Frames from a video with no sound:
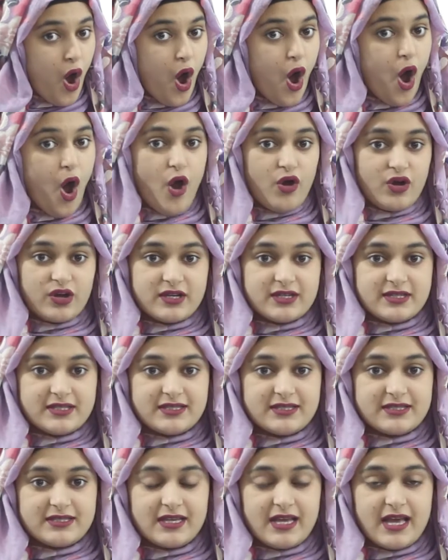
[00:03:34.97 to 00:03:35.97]

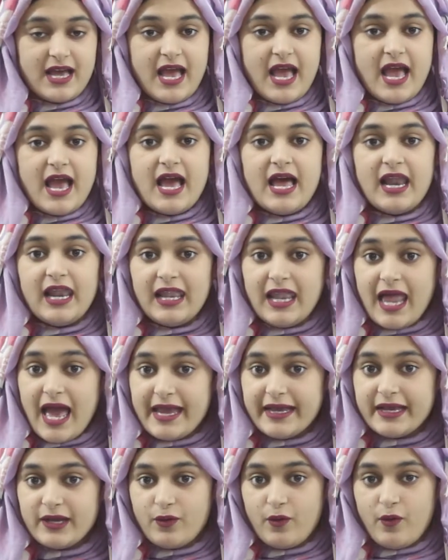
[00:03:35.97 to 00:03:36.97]
Ox.
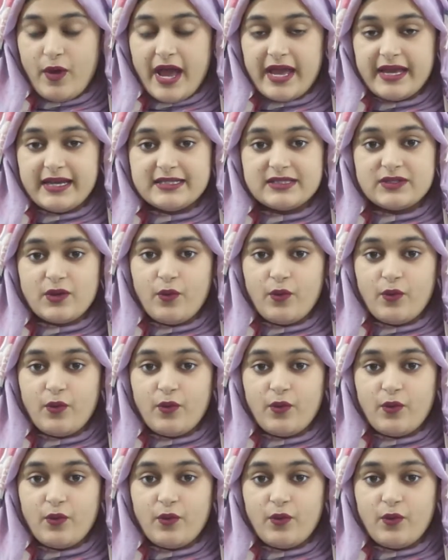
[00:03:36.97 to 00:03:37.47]
Likewise,